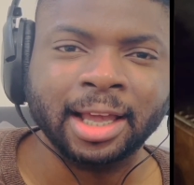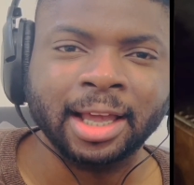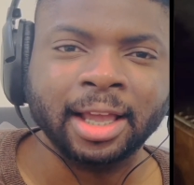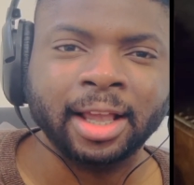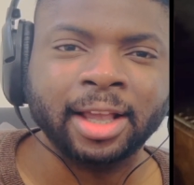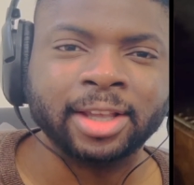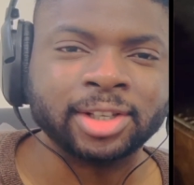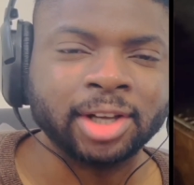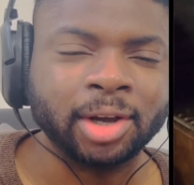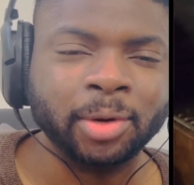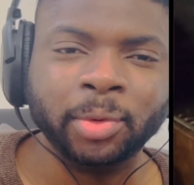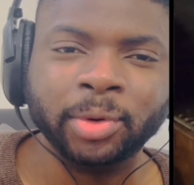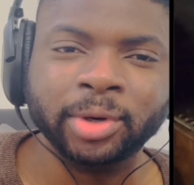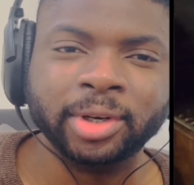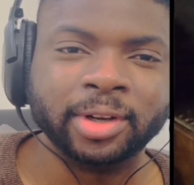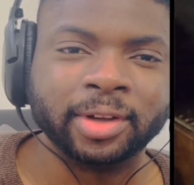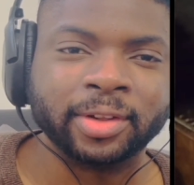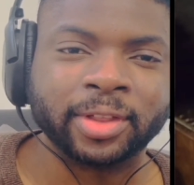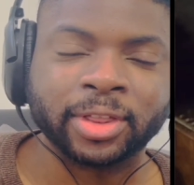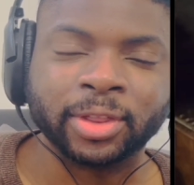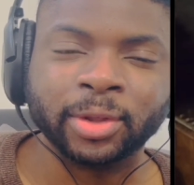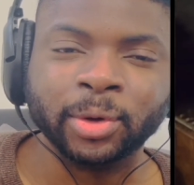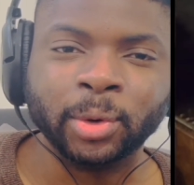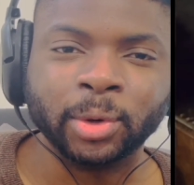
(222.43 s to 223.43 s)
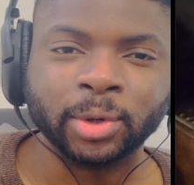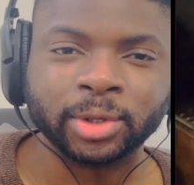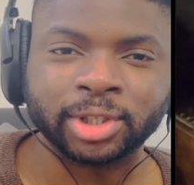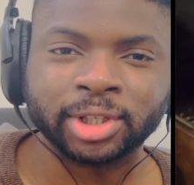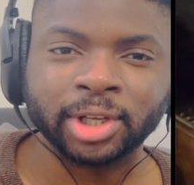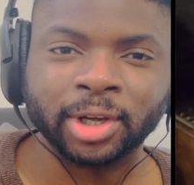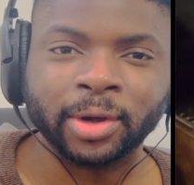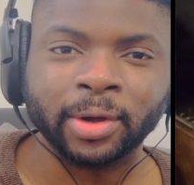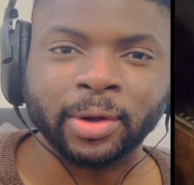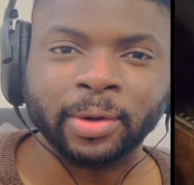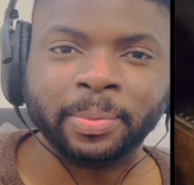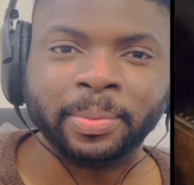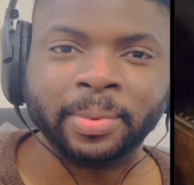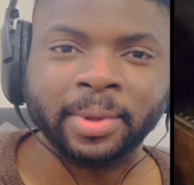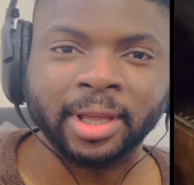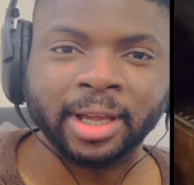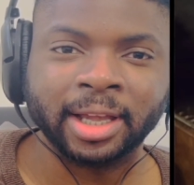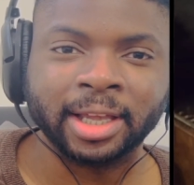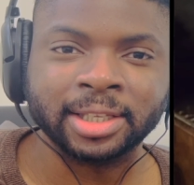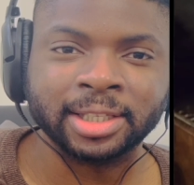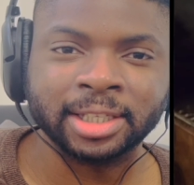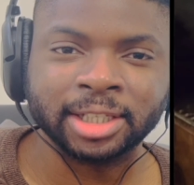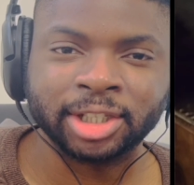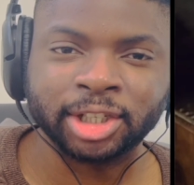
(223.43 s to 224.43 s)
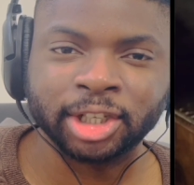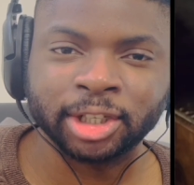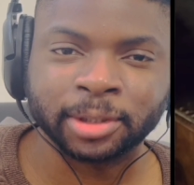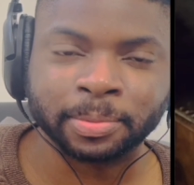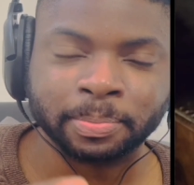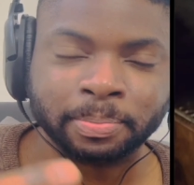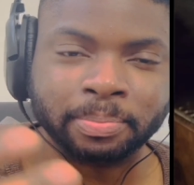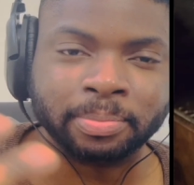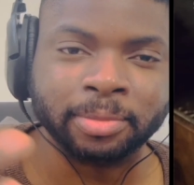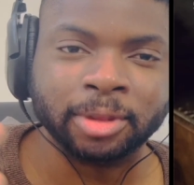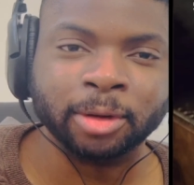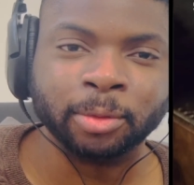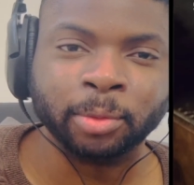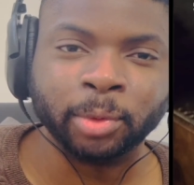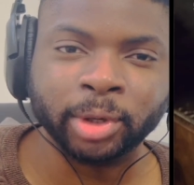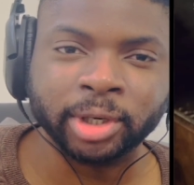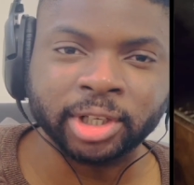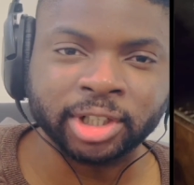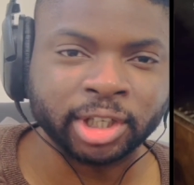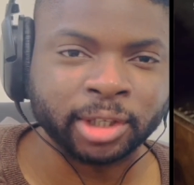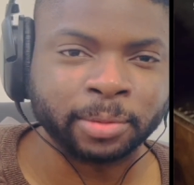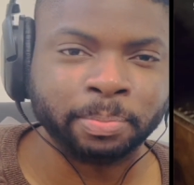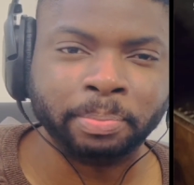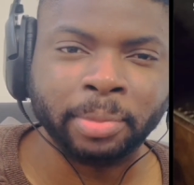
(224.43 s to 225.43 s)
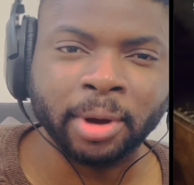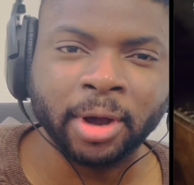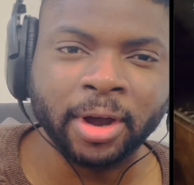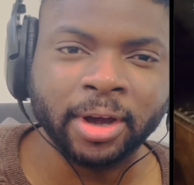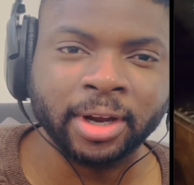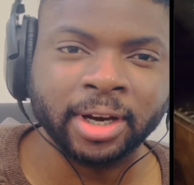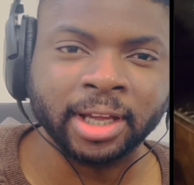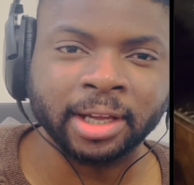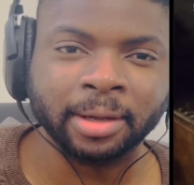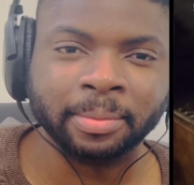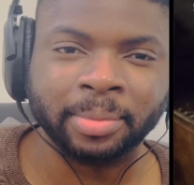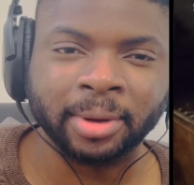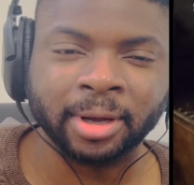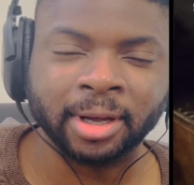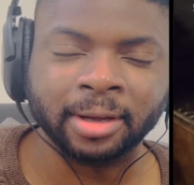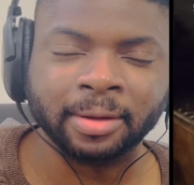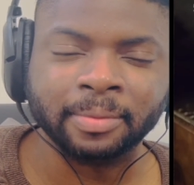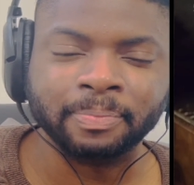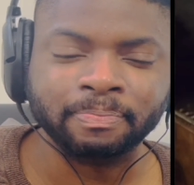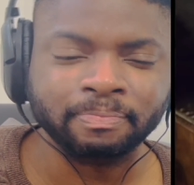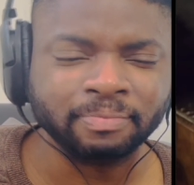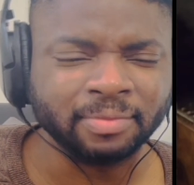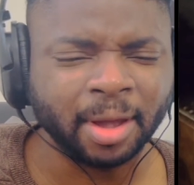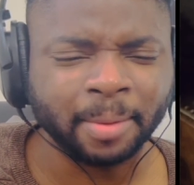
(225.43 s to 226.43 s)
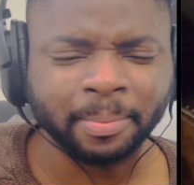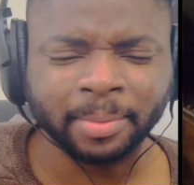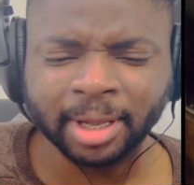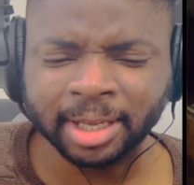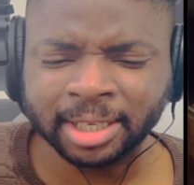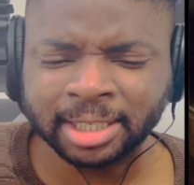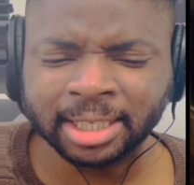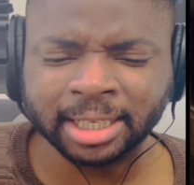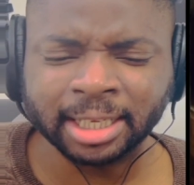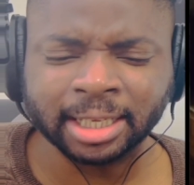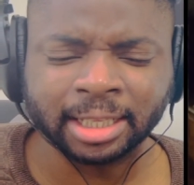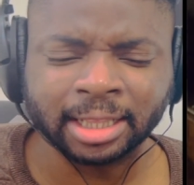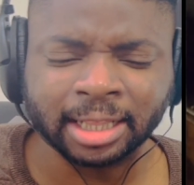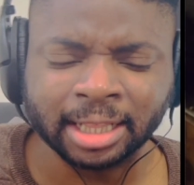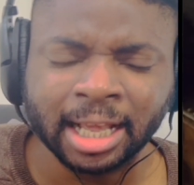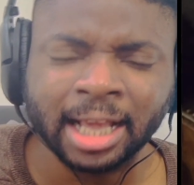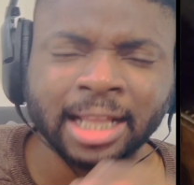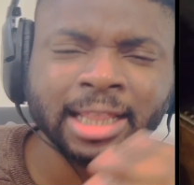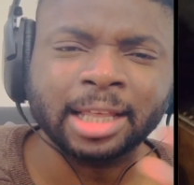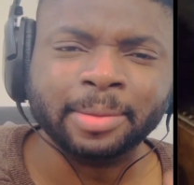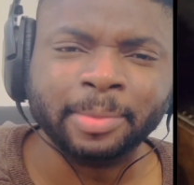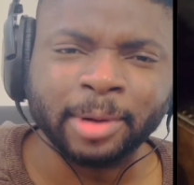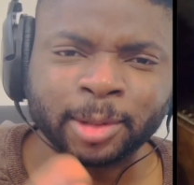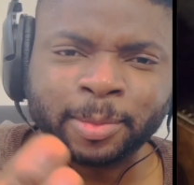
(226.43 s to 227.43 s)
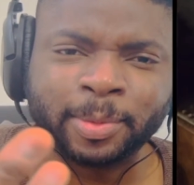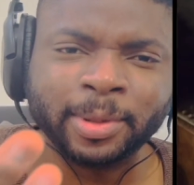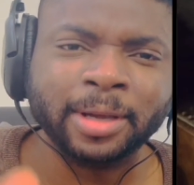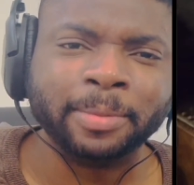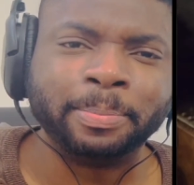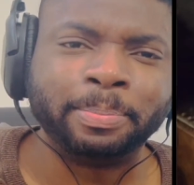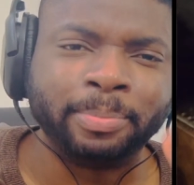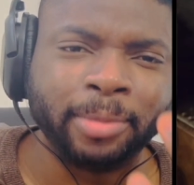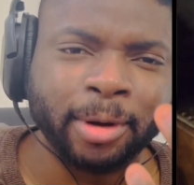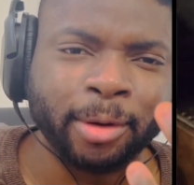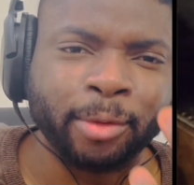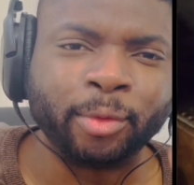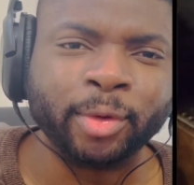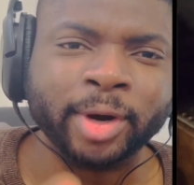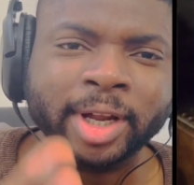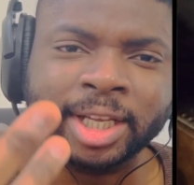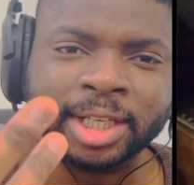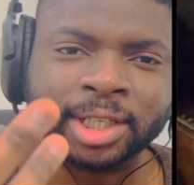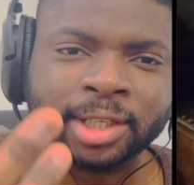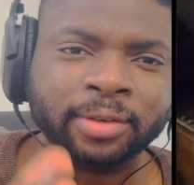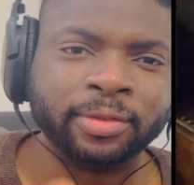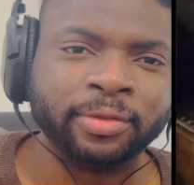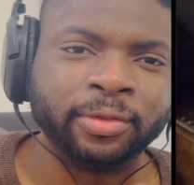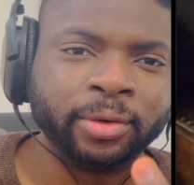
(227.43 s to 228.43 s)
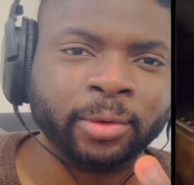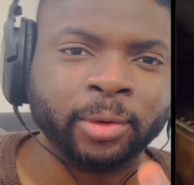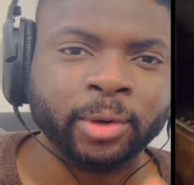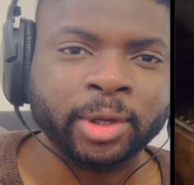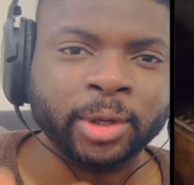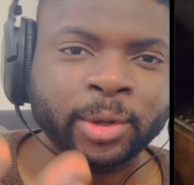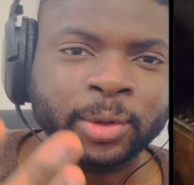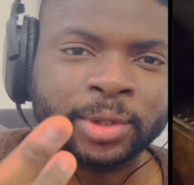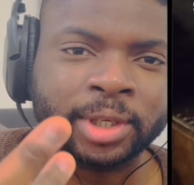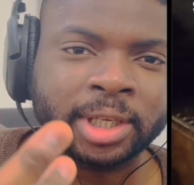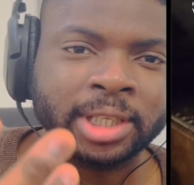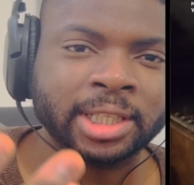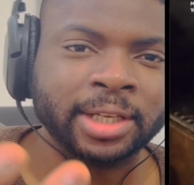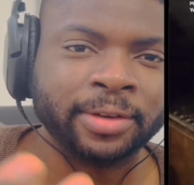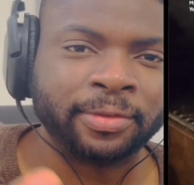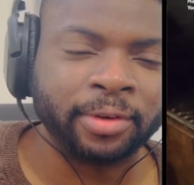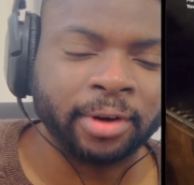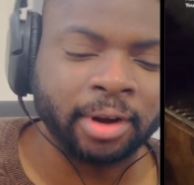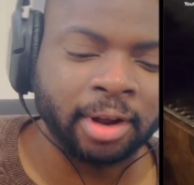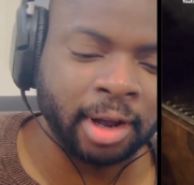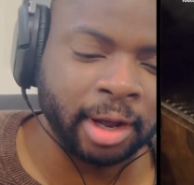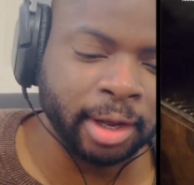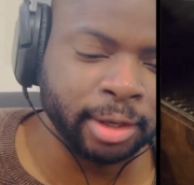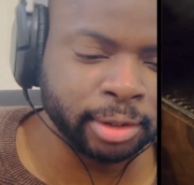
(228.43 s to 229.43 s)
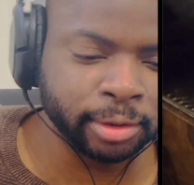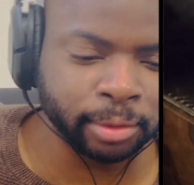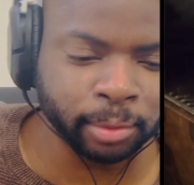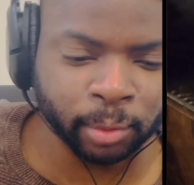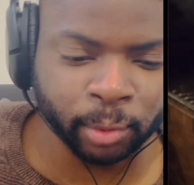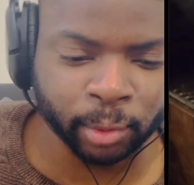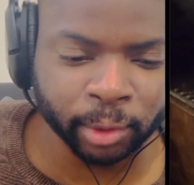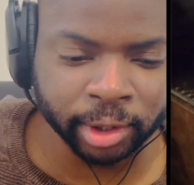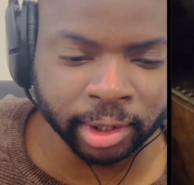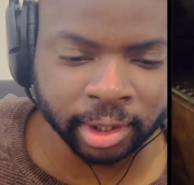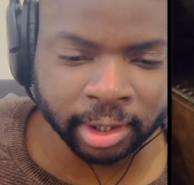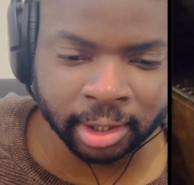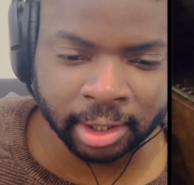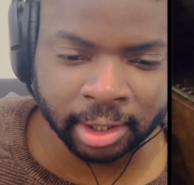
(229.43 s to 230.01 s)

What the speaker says: Because I wouldn't have thought so, because it's just the wood is just burning, but I'm guessing there must be a reason for using different kinds of wood.